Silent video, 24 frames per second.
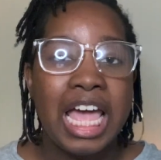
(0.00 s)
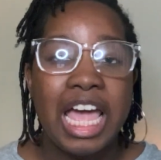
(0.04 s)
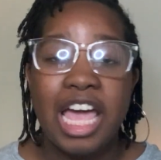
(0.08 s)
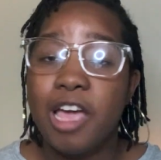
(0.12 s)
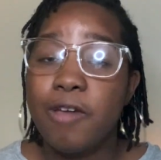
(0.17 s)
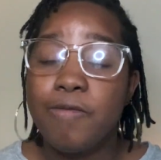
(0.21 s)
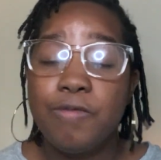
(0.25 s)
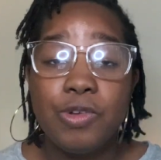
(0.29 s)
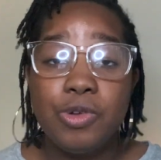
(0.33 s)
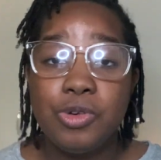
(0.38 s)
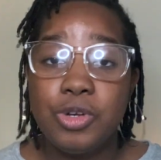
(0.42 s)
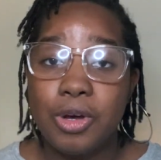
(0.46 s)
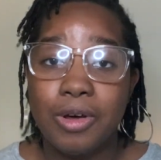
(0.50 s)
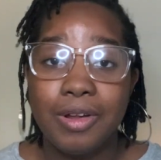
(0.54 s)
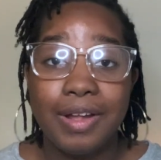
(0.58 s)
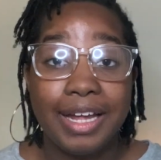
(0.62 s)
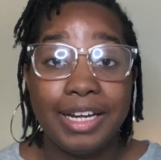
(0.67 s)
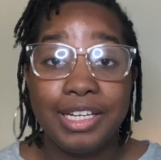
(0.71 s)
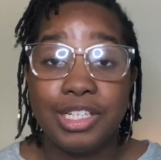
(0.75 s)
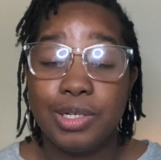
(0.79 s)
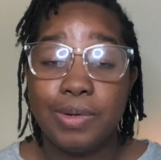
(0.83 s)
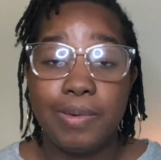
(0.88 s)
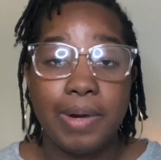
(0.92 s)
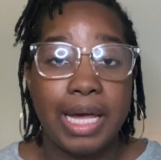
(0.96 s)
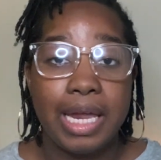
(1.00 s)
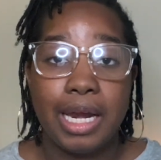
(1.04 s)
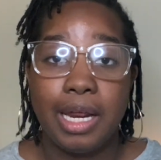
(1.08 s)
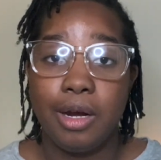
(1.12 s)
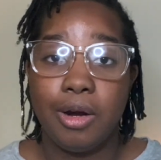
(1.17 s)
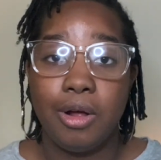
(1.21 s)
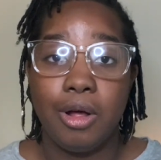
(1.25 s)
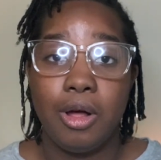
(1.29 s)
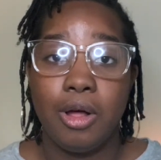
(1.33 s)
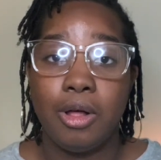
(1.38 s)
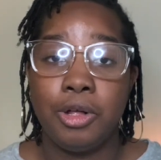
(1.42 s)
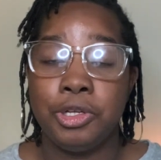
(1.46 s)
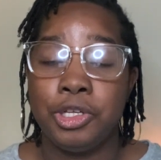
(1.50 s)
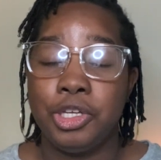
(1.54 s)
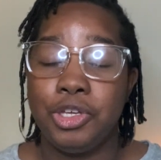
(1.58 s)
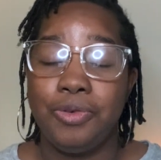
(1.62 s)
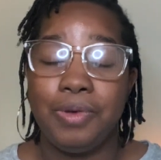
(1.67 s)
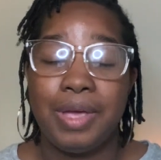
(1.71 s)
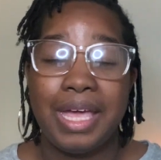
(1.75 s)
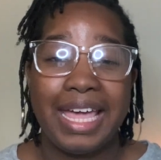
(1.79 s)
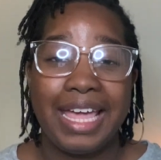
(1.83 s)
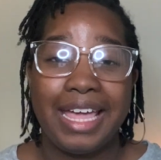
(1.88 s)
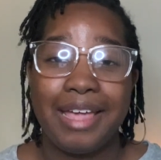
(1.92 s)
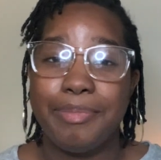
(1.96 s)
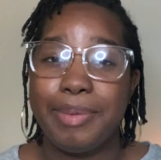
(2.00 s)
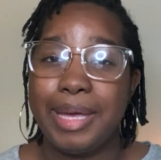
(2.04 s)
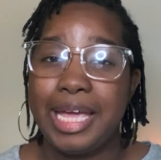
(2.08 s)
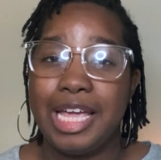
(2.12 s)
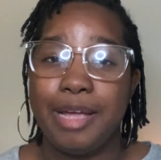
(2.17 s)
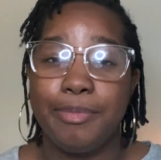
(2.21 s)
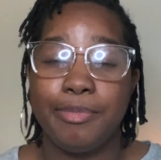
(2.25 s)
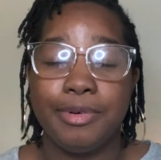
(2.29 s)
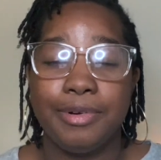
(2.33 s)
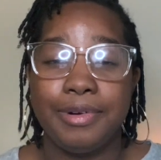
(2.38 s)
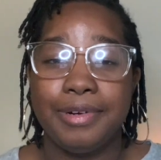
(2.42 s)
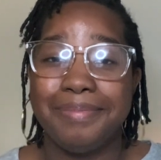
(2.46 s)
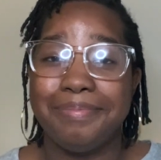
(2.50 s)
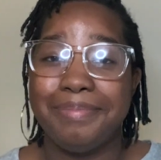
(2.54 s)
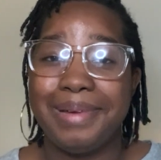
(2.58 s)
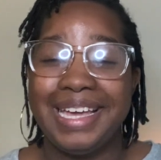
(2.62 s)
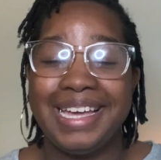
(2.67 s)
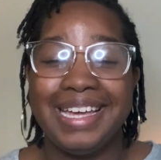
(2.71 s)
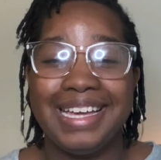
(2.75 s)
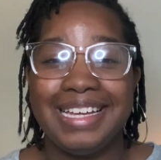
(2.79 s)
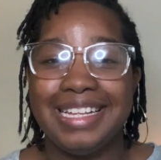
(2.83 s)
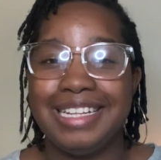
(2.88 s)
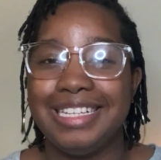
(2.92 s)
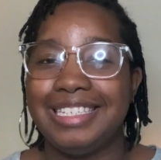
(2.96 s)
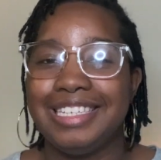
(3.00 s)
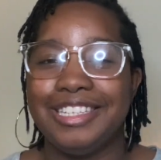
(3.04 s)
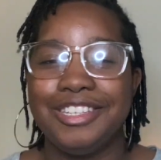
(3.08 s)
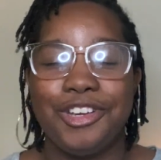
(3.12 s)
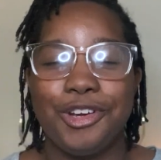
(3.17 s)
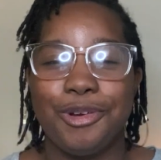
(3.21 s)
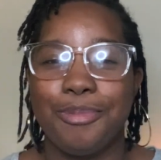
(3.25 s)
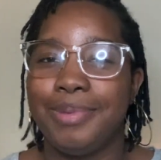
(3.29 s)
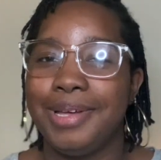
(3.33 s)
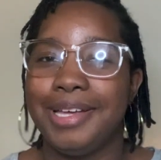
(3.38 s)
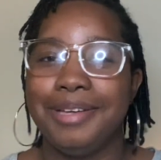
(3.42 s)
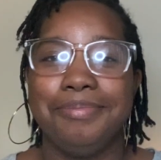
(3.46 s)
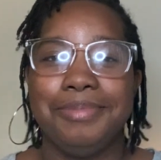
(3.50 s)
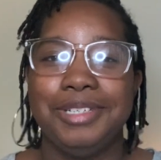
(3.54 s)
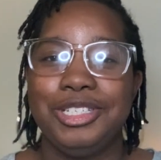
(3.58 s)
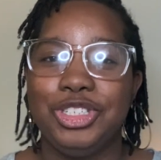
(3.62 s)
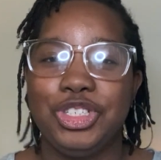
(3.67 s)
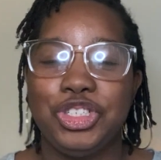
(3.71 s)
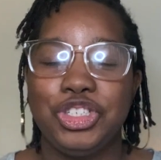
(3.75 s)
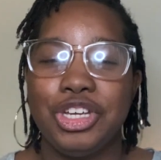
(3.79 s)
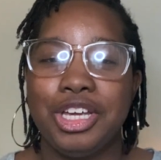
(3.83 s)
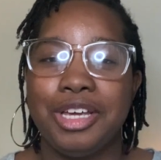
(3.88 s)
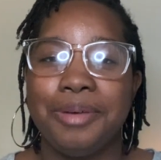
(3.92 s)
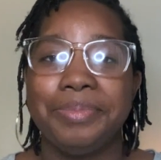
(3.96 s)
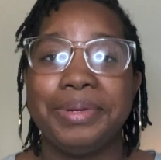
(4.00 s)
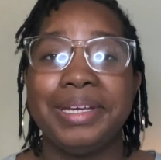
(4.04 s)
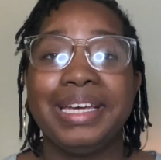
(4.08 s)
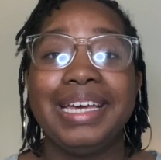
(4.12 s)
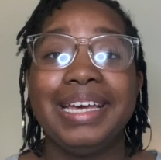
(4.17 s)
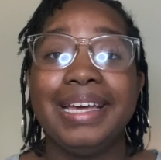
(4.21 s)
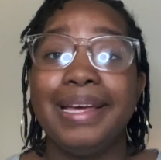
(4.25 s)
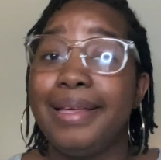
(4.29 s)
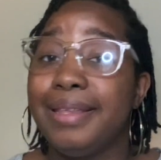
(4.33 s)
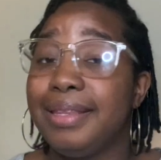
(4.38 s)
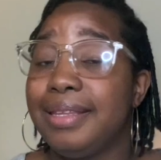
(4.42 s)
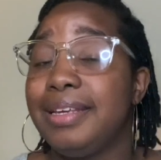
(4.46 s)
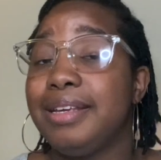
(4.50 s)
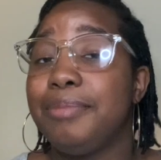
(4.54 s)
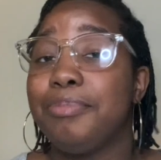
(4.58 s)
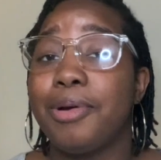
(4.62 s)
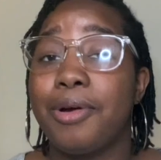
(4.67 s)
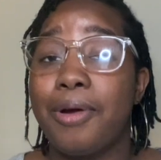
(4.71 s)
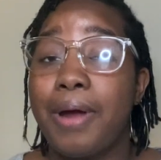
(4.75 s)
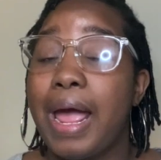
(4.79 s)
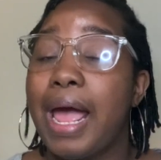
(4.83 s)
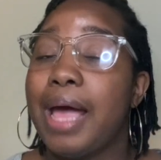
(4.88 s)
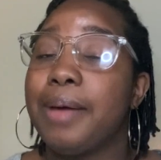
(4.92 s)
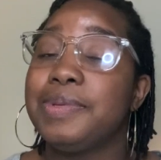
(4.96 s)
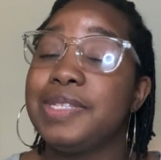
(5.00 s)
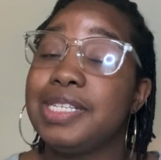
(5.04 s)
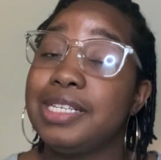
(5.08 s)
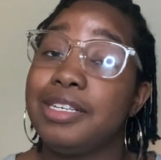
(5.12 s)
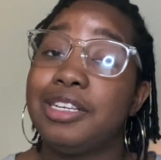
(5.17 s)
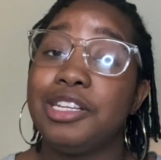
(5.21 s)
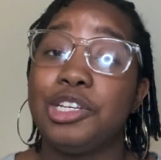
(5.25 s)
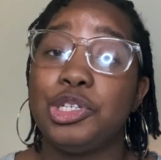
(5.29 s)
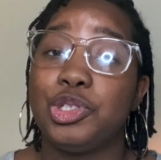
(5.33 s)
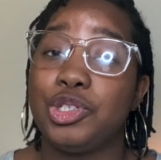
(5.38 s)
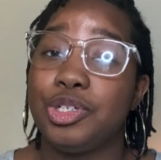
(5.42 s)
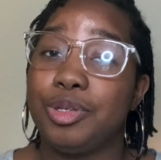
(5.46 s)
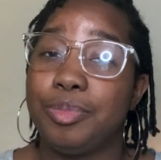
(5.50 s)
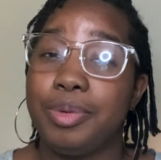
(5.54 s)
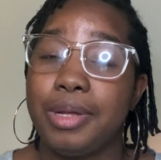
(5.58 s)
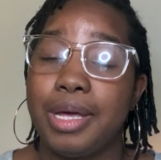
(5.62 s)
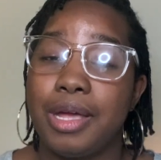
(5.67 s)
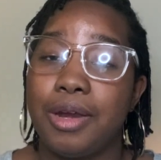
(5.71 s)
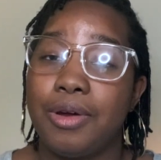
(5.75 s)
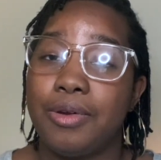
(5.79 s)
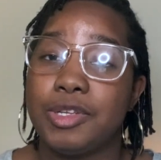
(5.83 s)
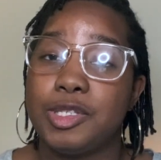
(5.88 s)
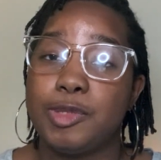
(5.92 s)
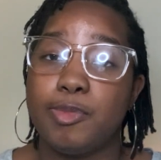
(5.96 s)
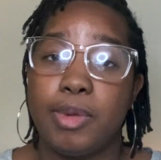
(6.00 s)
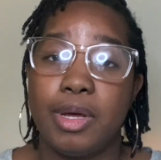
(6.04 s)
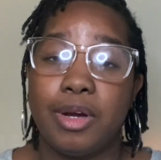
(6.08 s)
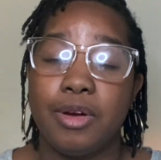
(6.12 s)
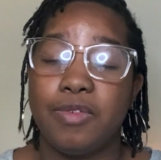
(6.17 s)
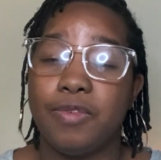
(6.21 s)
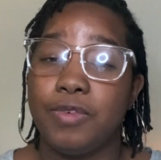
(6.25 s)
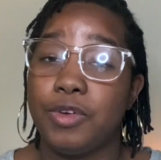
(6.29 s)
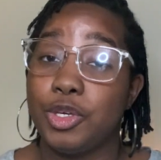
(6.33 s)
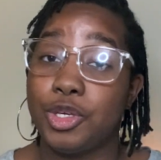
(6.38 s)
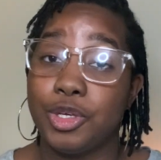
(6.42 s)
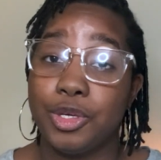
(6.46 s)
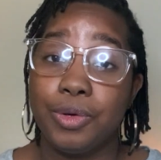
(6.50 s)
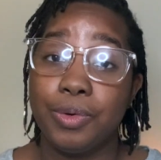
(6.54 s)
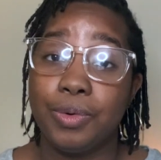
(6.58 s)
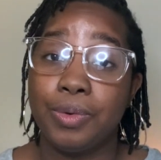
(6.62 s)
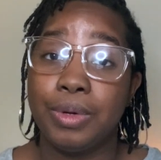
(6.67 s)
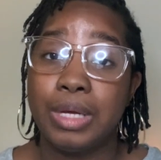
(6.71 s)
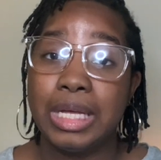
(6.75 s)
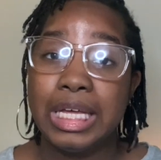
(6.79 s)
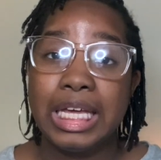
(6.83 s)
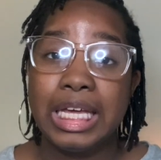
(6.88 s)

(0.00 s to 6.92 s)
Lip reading: If you don't like to write at all and you hate paper and pens and your penmanship, then perhaps a digital planner is better for you.